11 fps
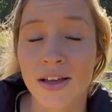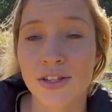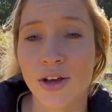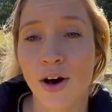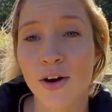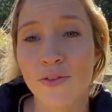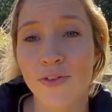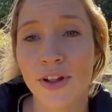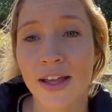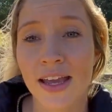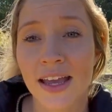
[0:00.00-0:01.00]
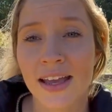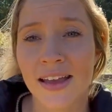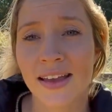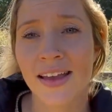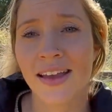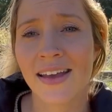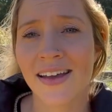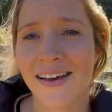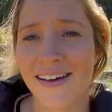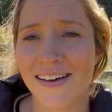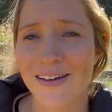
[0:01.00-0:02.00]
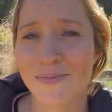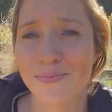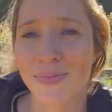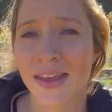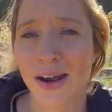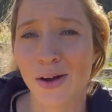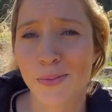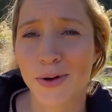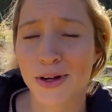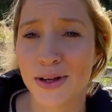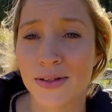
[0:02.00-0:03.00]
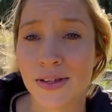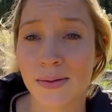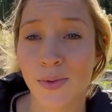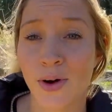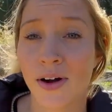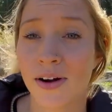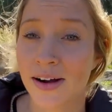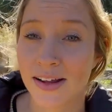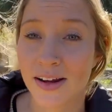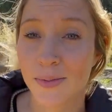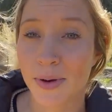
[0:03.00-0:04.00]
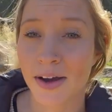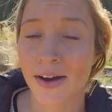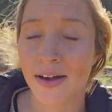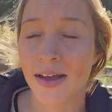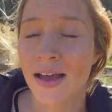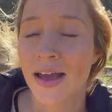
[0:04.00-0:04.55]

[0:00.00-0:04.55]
So hopefully that'll produce a more hardier bird.